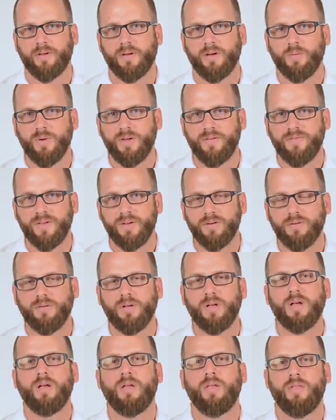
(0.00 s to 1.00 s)
We feel
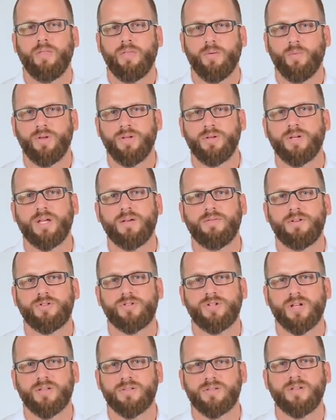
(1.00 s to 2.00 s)
when you give it a
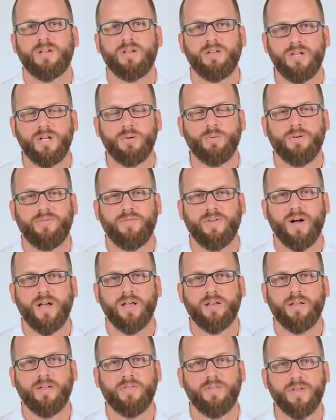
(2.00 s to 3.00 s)
chance, you will
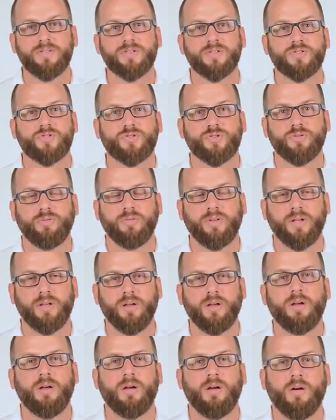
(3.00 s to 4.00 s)
find this is truly
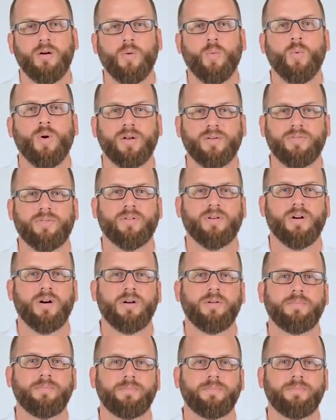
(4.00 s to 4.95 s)
one for all.